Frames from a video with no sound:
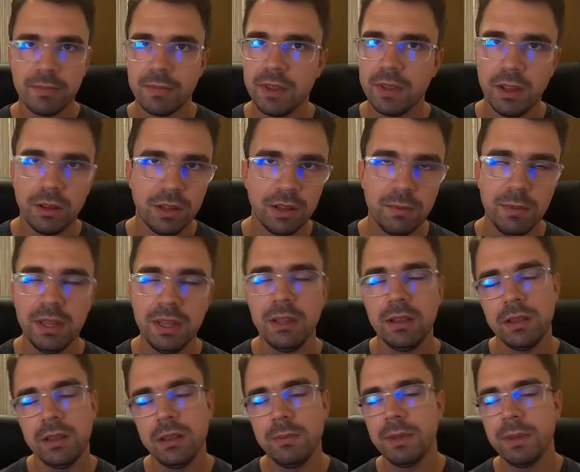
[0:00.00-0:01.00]
not
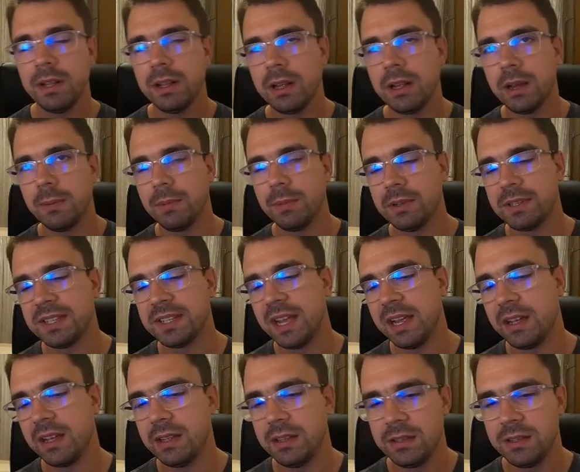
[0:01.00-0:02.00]
immediately, but in a couple of
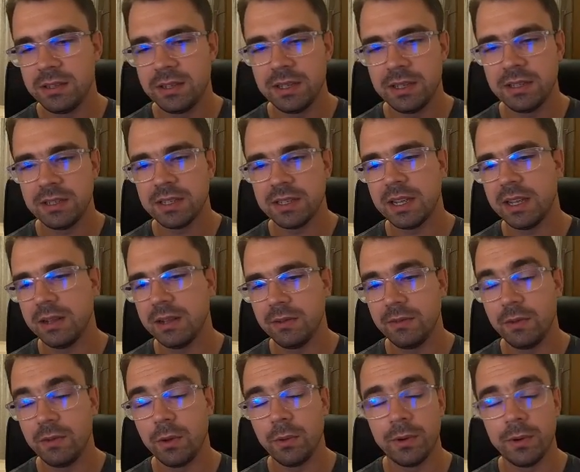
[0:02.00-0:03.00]
seconds inside
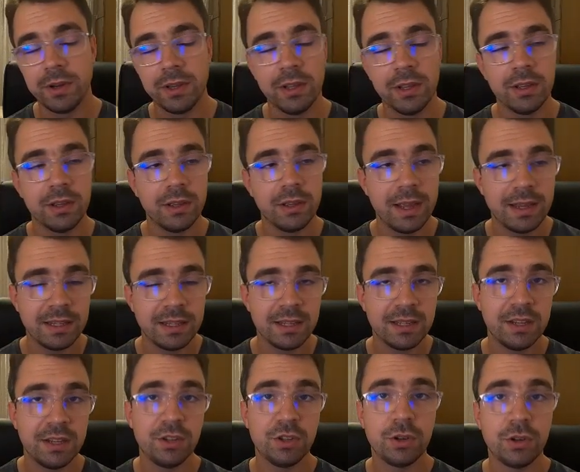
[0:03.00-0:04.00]
of over the
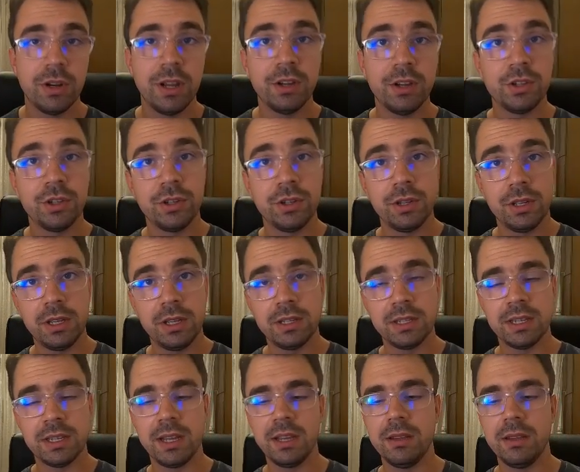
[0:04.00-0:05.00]
SSH connection
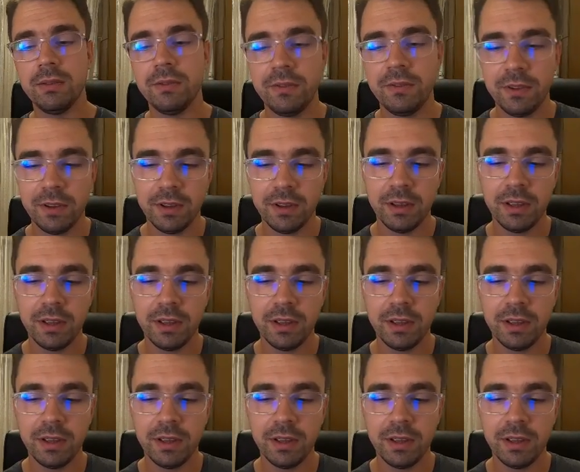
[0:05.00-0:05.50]
inside of